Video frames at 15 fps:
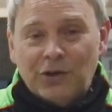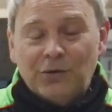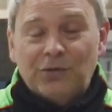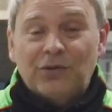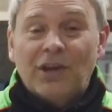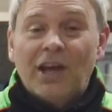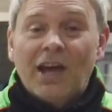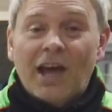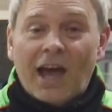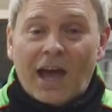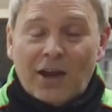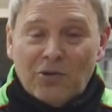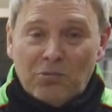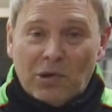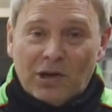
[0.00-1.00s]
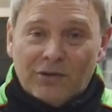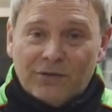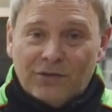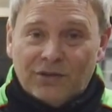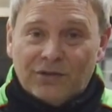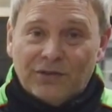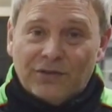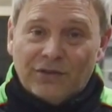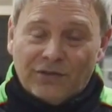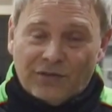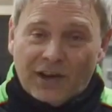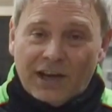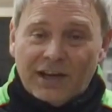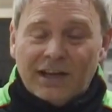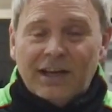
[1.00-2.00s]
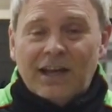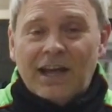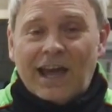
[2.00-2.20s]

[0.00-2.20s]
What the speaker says: use and better resistance to fade.